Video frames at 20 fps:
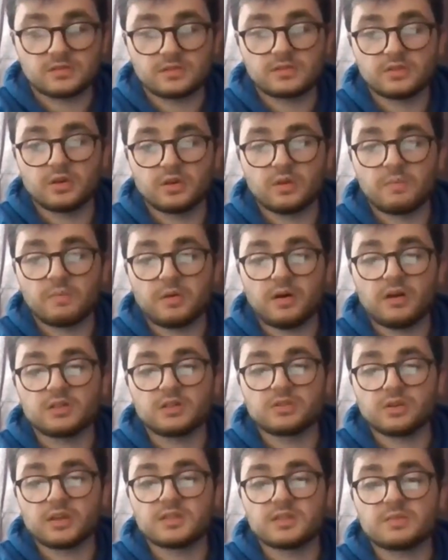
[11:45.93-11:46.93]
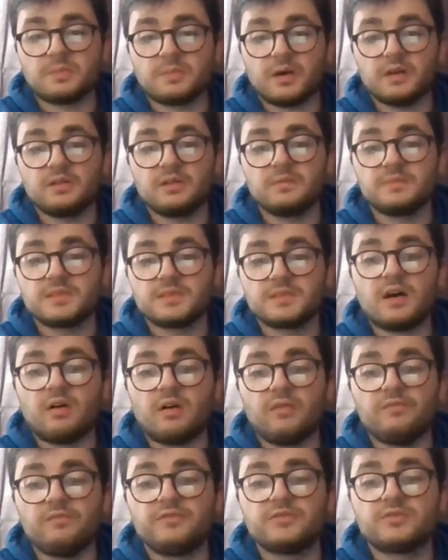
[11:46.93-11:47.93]
took it upon
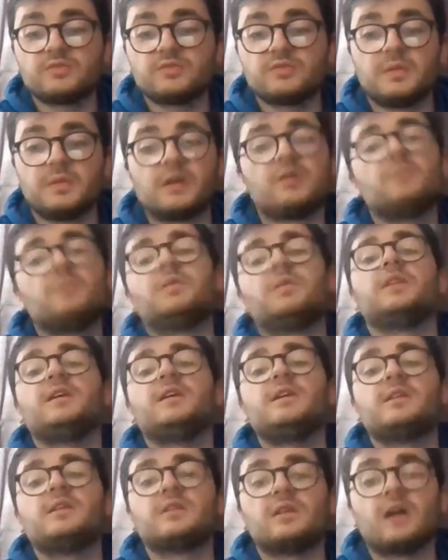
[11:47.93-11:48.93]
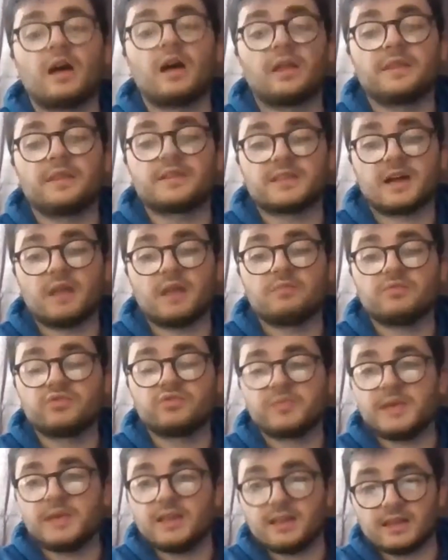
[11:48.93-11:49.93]
themselves to become a leader at the time of
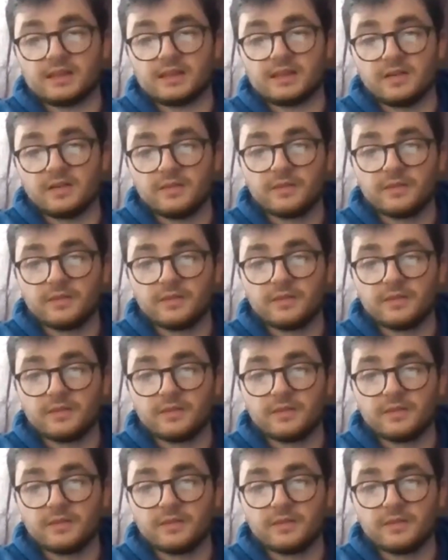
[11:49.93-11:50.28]
speaking.